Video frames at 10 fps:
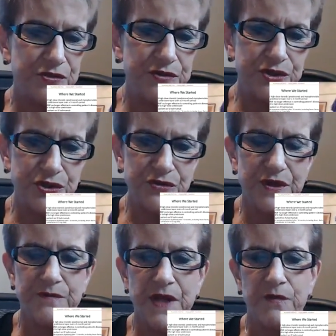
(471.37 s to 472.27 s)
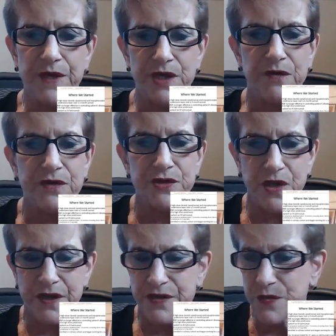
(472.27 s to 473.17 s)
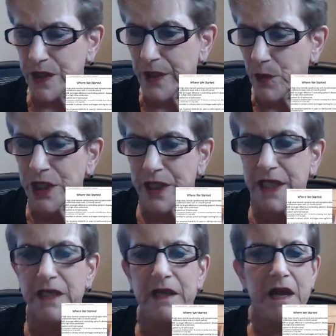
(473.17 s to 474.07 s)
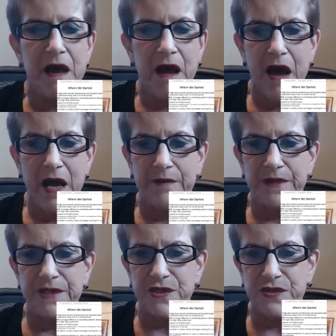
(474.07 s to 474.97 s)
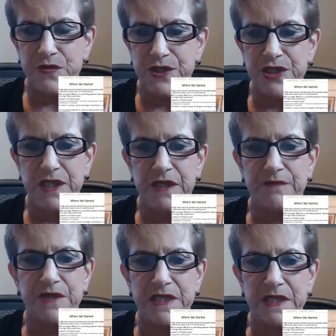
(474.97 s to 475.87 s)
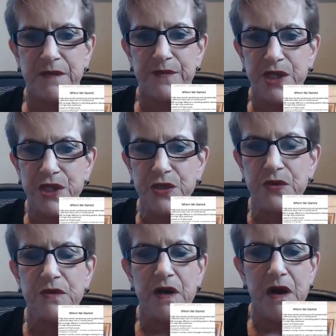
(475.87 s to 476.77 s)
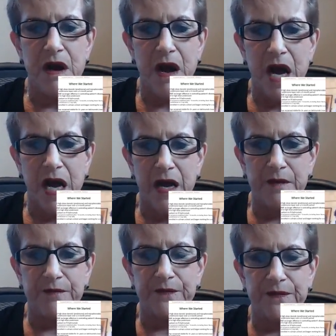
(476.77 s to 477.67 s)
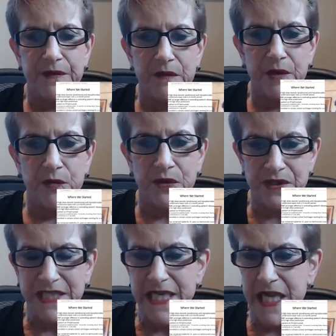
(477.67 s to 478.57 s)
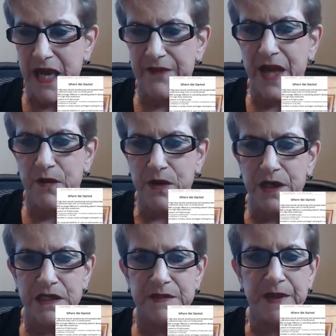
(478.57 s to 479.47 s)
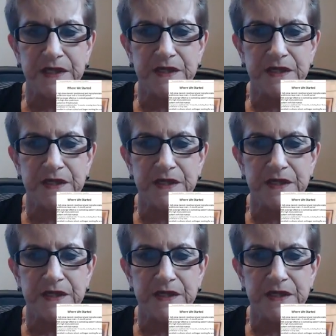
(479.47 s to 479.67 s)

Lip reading: to assure them that we know the drug is really working. And so switching them to sub-Q, we'll see how that works. But